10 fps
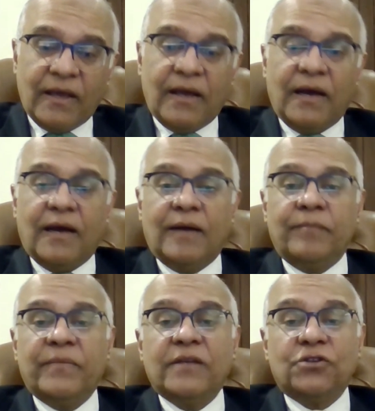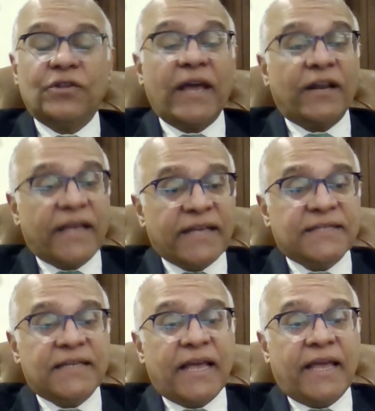So there
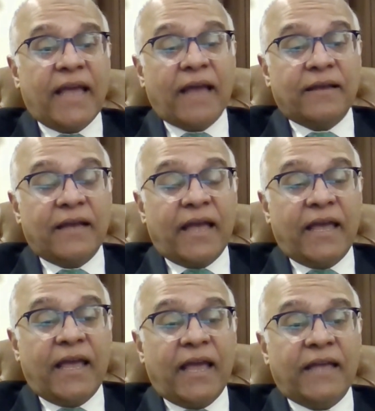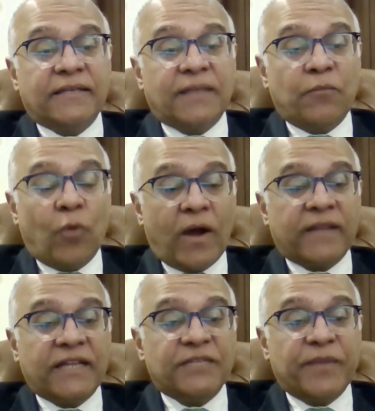is some work
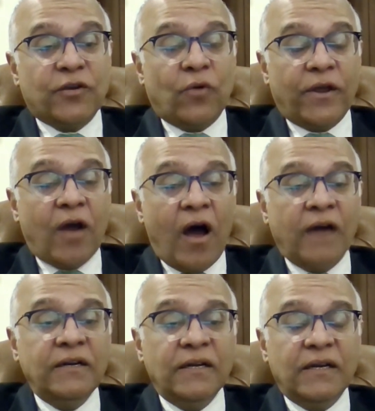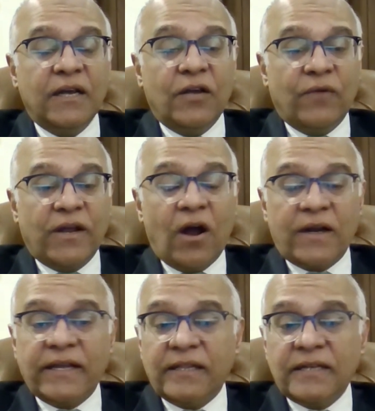that's been going on
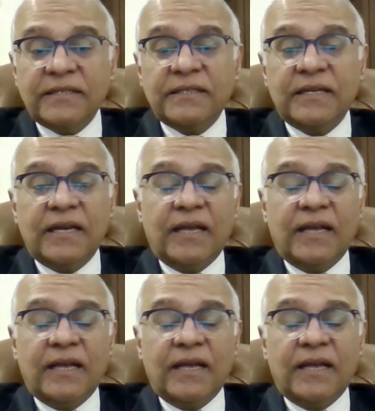regarding this.